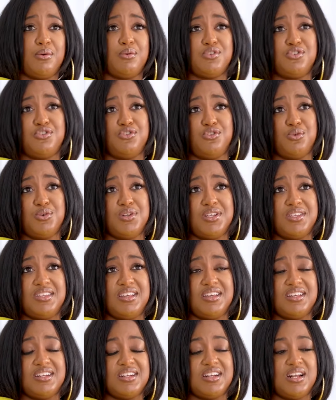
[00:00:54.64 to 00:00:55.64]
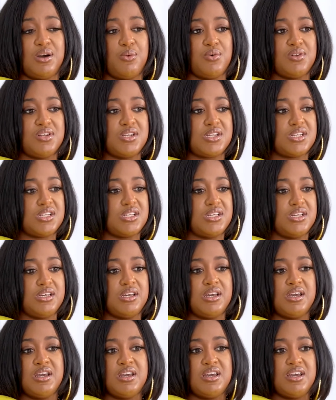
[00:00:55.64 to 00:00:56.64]
what's new in the theater that I want to see?
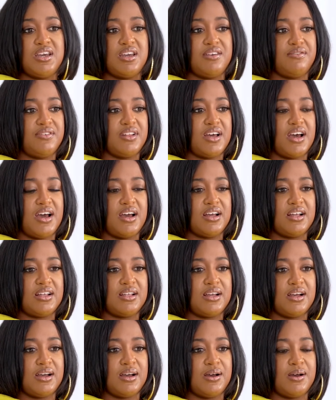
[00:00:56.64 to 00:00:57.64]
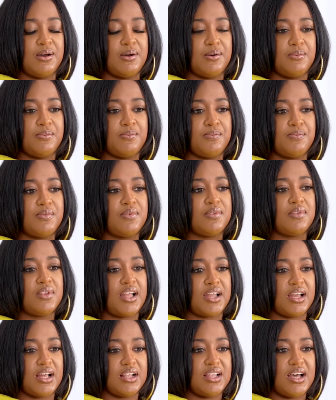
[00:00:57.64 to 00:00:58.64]
If not,
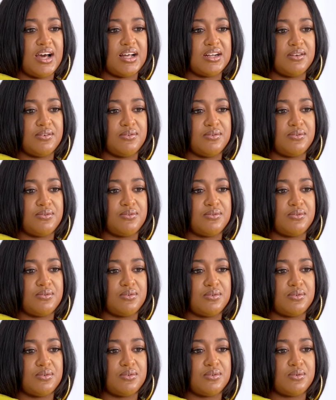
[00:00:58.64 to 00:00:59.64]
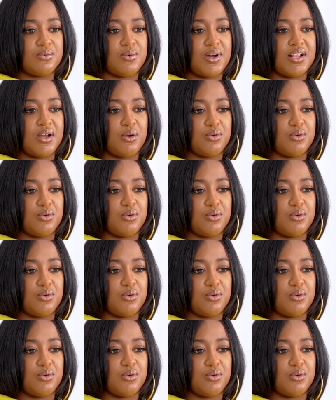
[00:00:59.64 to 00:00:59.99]
like a lot of, while I